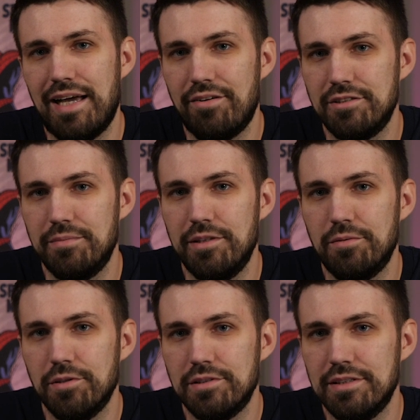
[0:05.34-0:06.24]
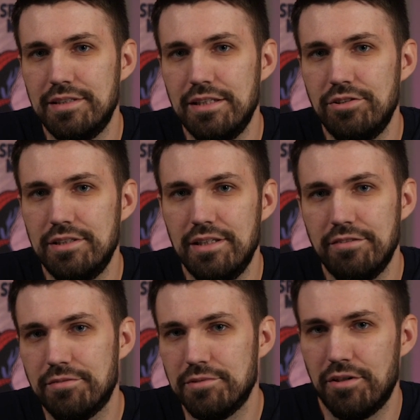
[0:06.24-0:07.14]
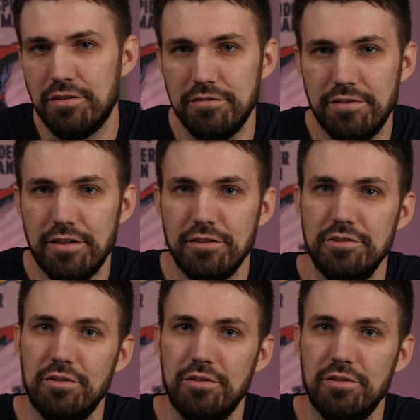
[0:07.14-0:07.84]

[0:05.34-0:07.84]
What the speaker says: how to submit your books to CGC from start to finish.